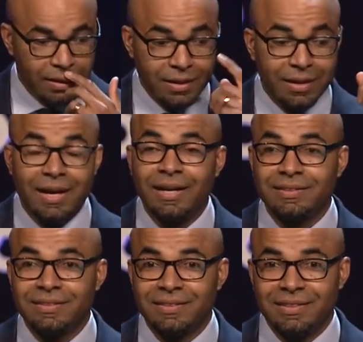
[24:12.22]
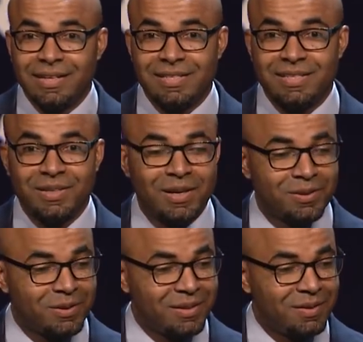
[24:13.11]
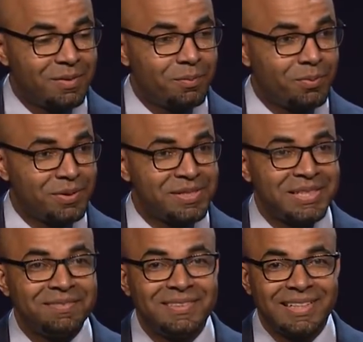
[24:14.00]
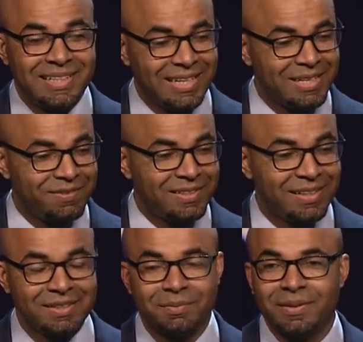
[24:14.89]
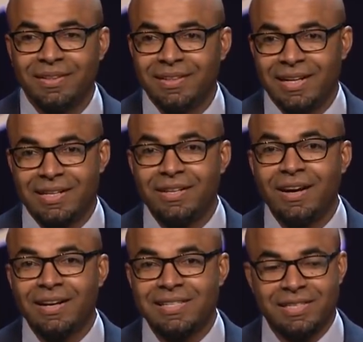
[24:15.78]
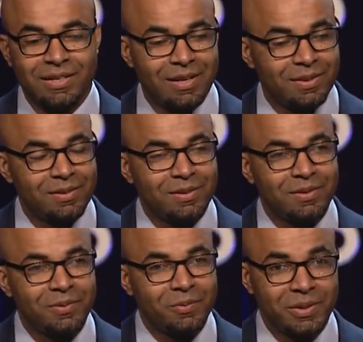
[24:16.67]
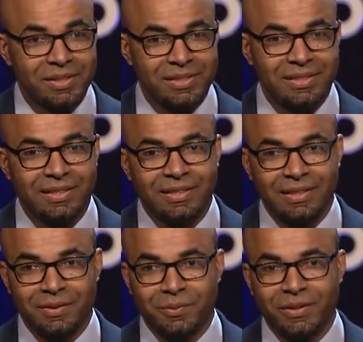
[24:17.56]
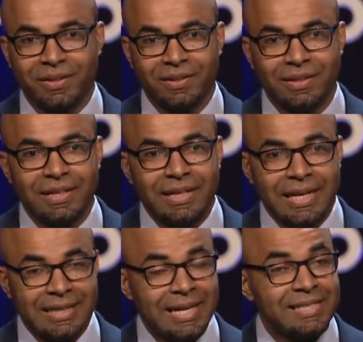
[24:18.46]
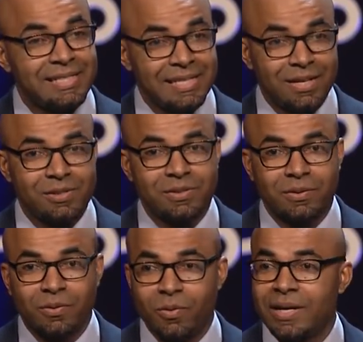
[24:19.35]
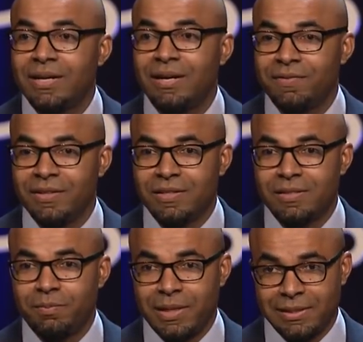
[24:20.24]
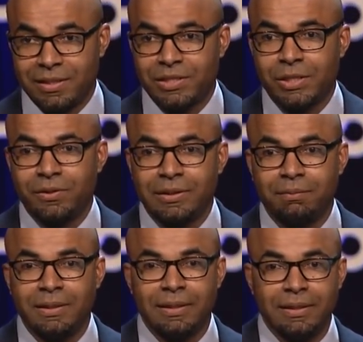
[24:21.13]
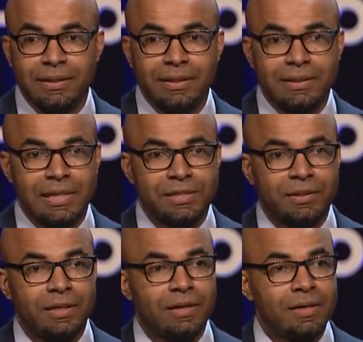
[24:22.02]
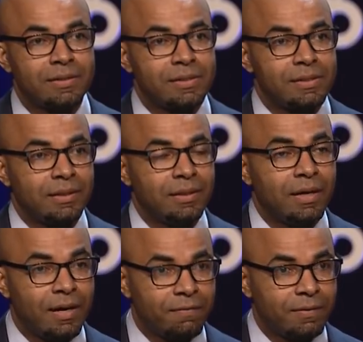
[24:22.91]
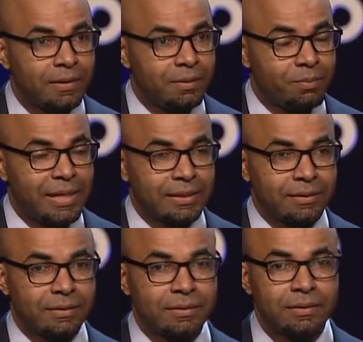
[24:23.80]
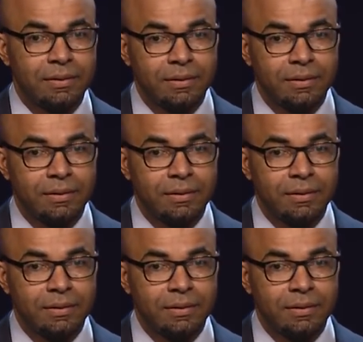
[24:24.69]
Not as the author perceived it ahead of time, and not as the author wished it were. And that sounds quite obvious, but as I'll show you in a minute, it's actually hard to see often in practice.